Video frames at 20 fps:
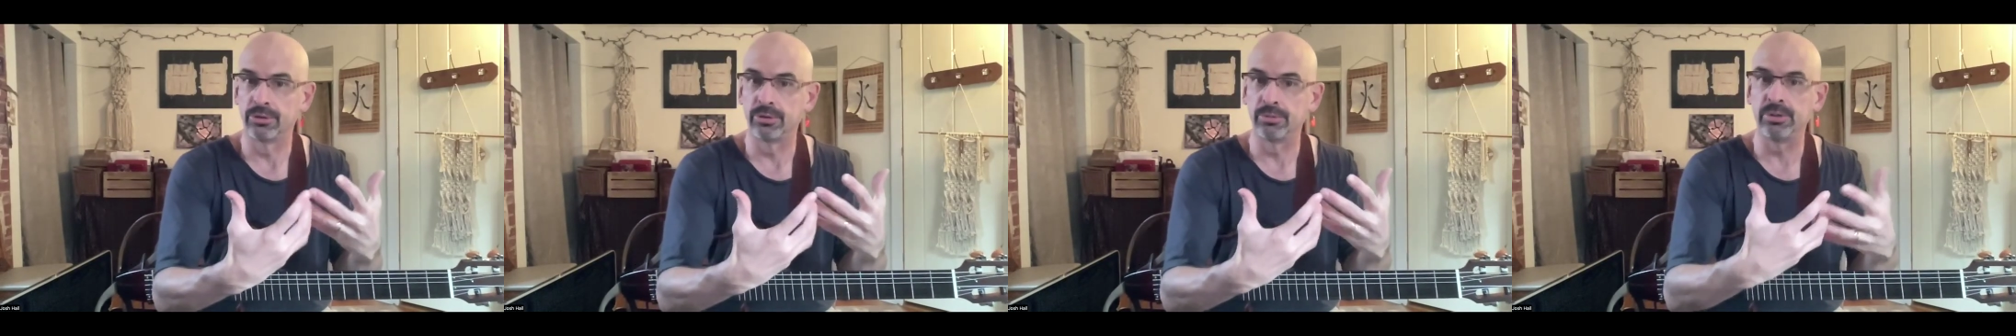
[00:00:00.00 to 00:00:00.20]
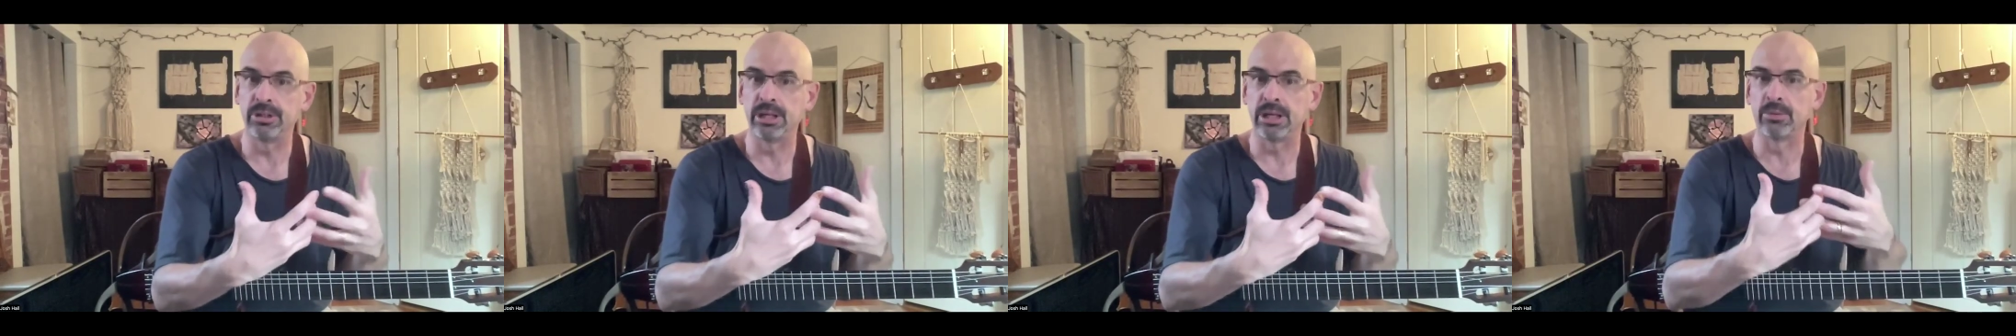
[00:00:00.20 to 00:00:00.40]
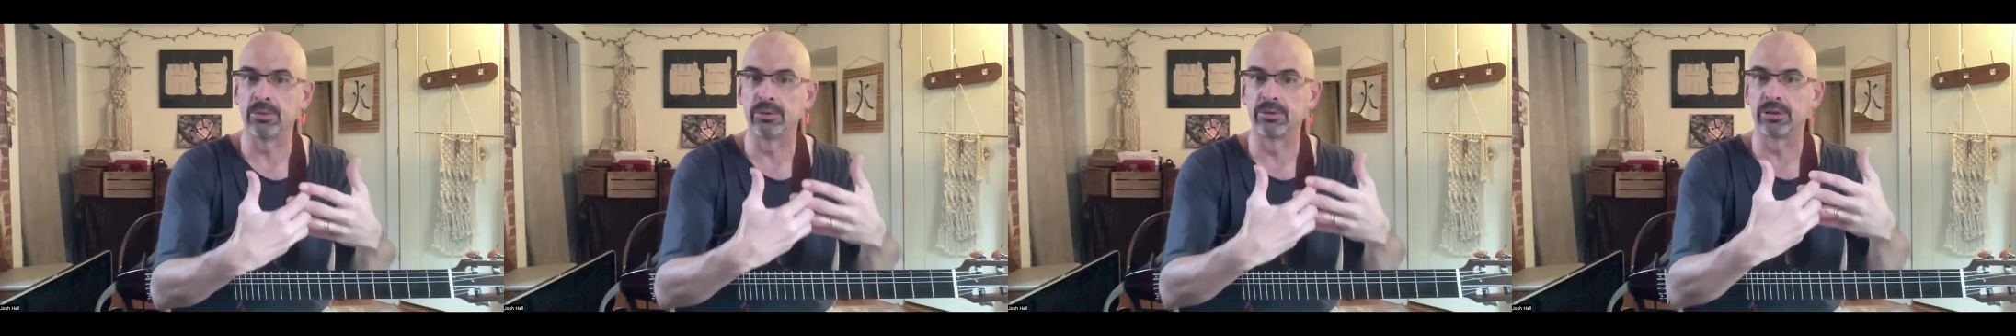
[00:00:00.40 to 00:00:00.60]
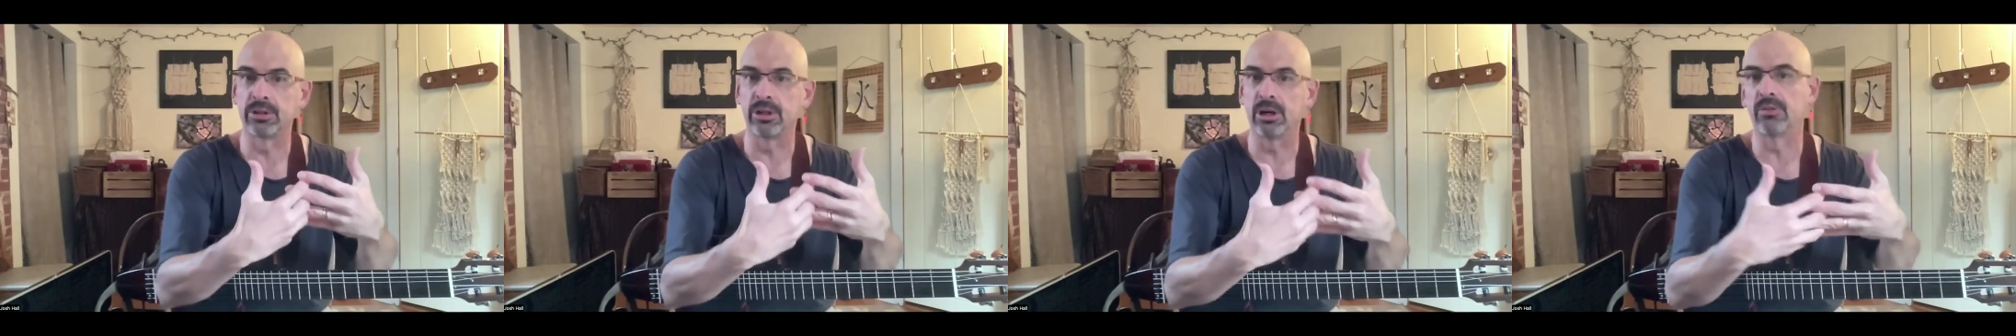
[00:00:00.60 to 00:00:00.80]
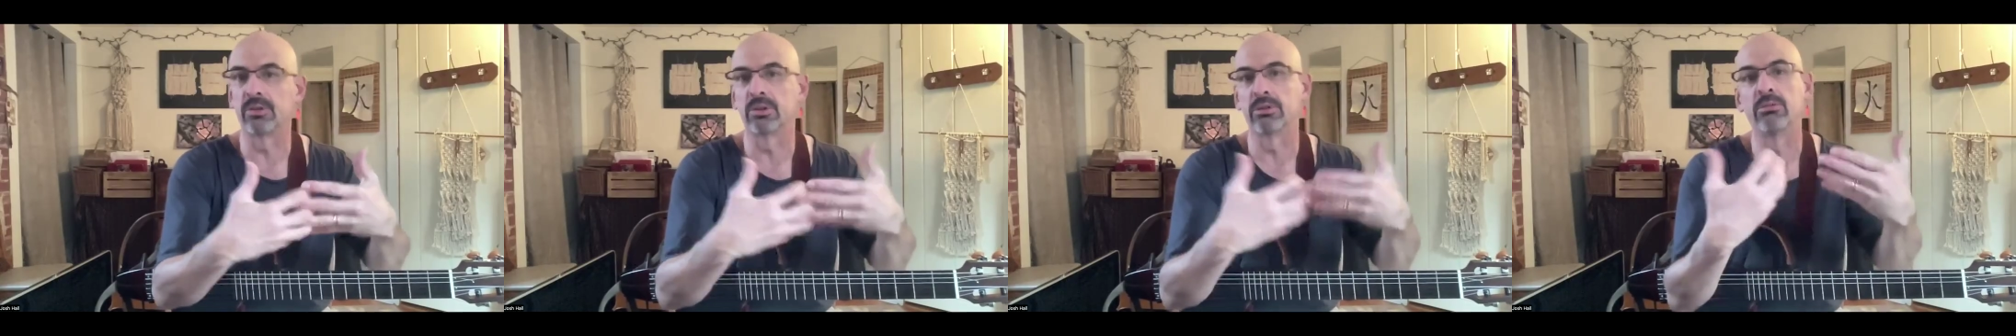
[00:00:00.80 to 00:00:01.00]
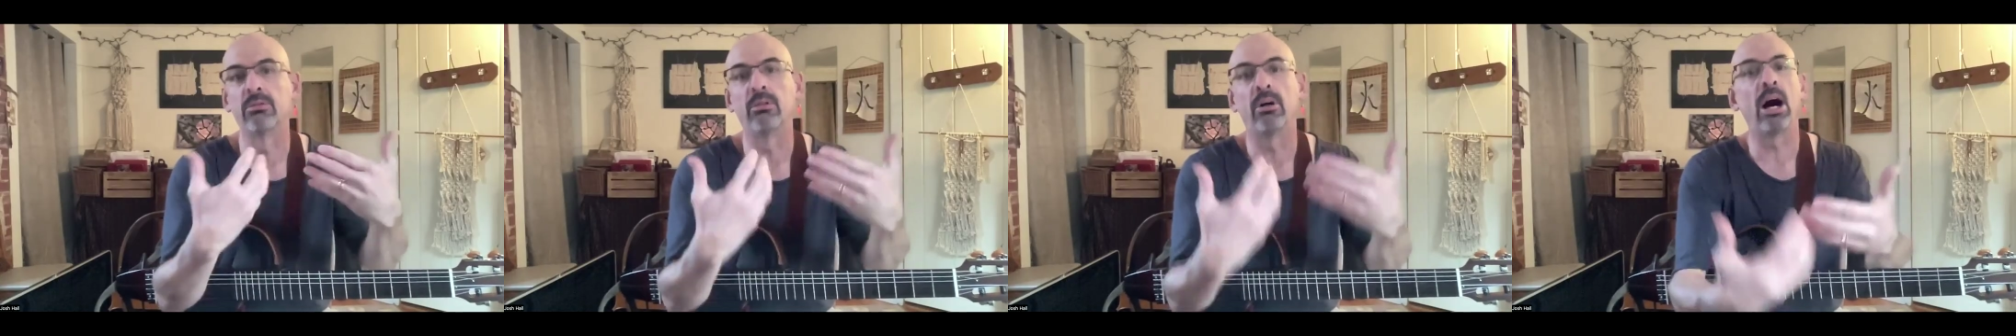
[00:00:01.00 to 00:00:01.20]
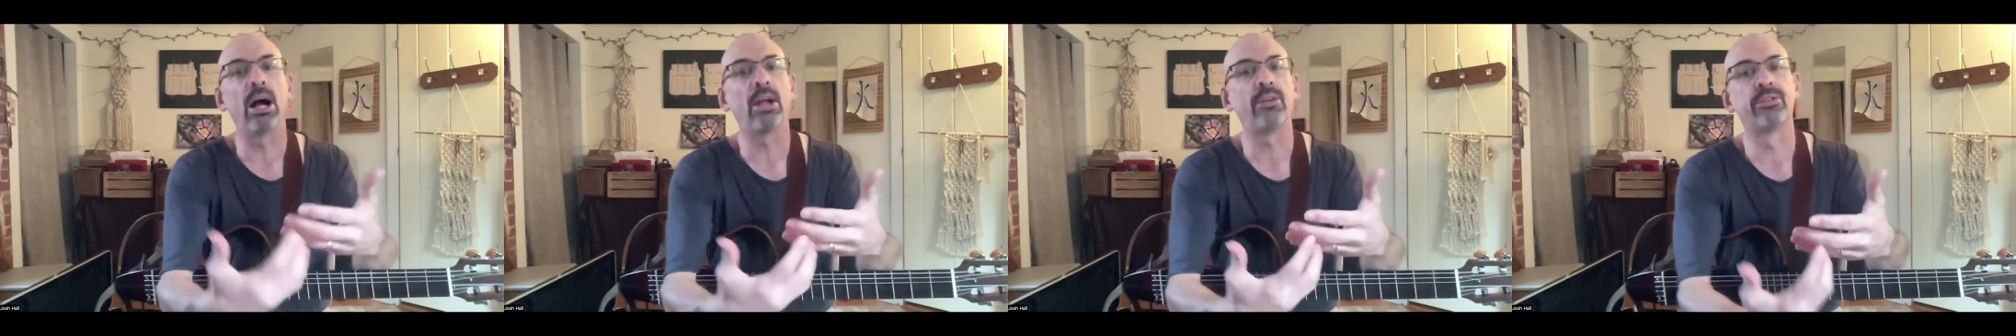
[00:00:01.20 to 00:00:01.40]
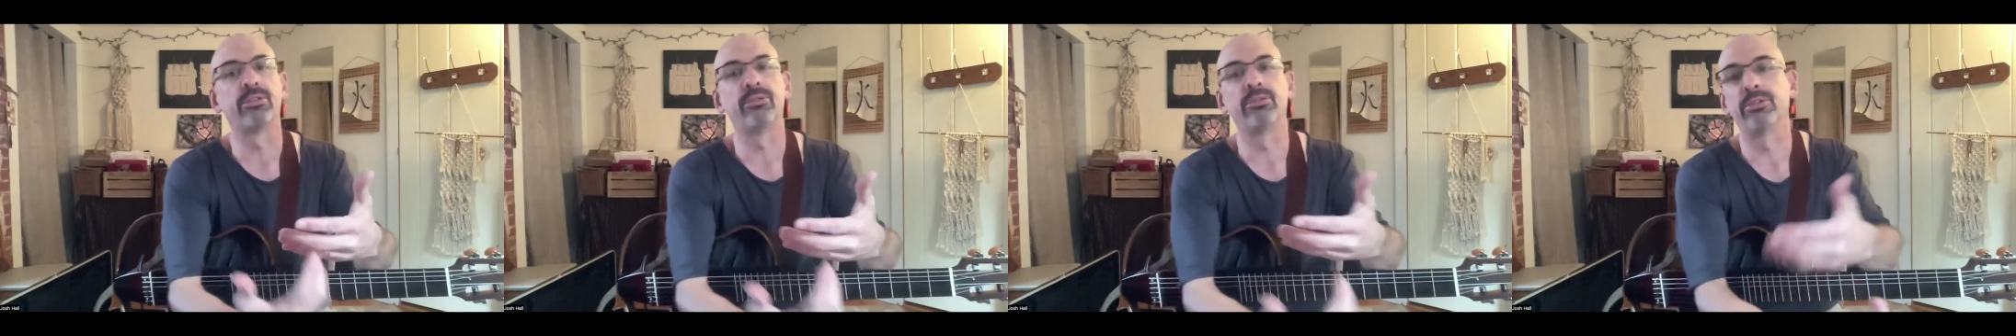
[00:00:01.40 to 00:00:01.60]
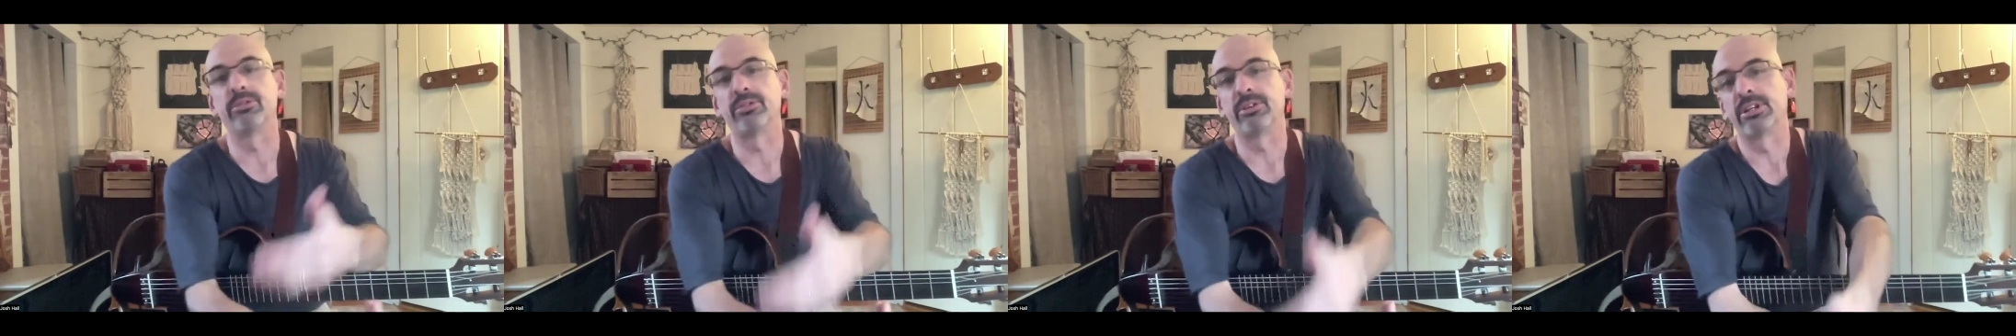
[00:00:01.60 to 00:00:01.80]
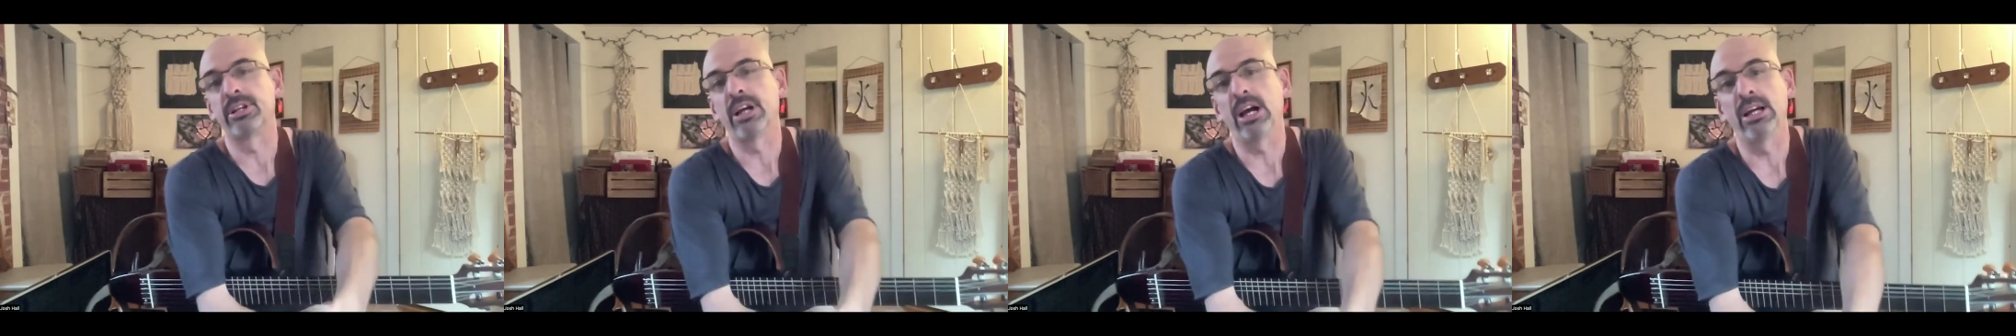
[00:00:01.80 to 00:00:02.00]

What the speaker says: to be able to cover lots of different